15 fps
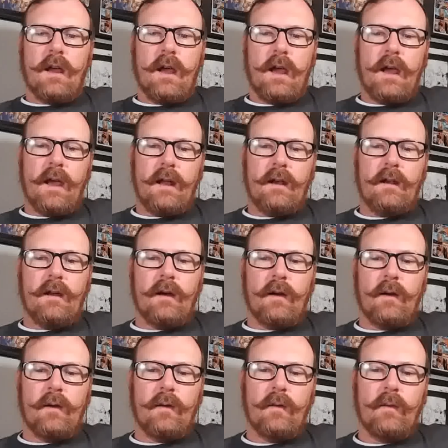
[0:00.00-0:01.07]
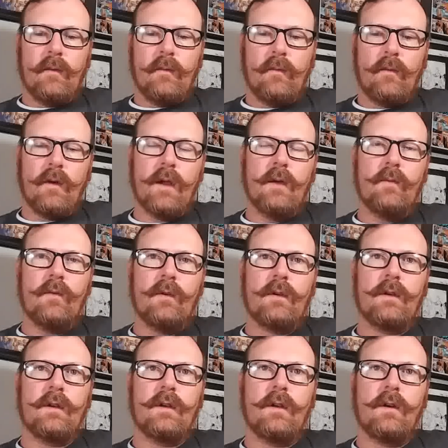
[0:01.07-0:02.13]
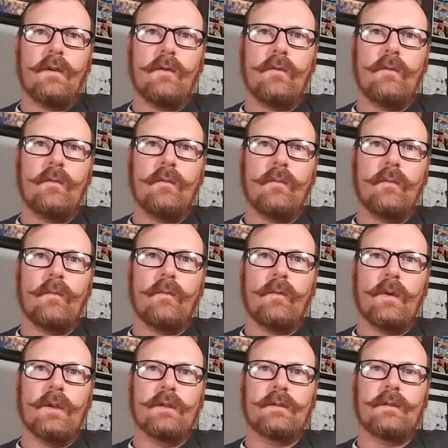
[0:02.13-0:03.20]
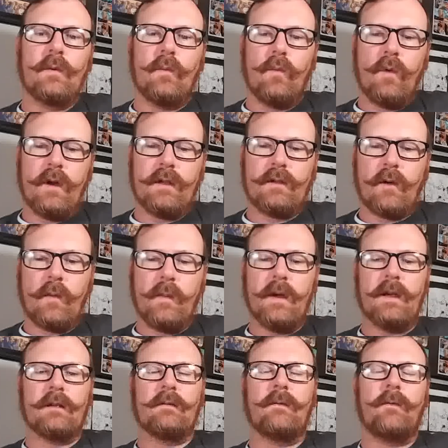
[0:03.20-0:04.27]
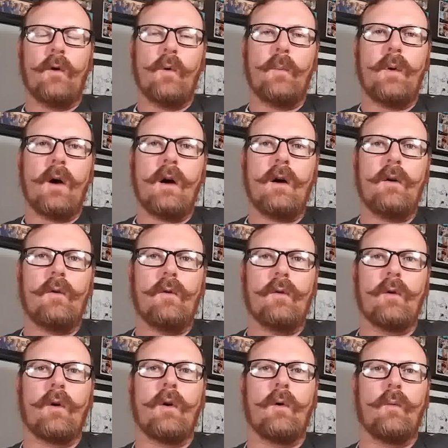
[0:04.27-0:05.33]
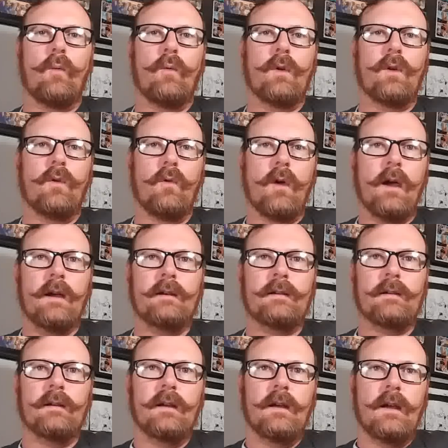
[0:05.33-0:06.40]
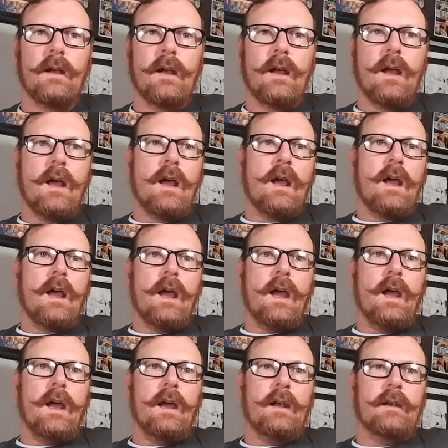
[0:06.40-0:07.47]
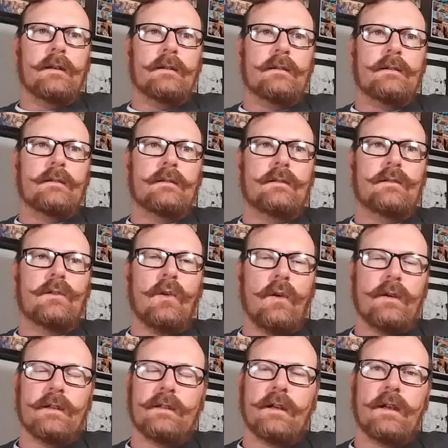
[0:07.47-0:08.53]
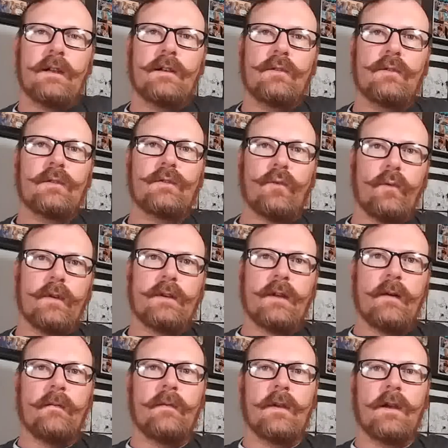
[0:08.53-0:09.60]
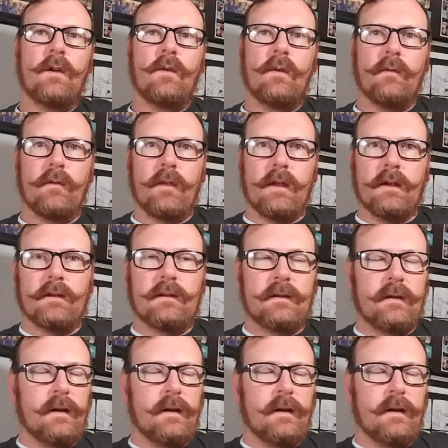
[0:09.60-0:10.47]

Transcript: And what he wanted to know was, what is our biggest faux pas or regret? And so I decided to do a story time video over this.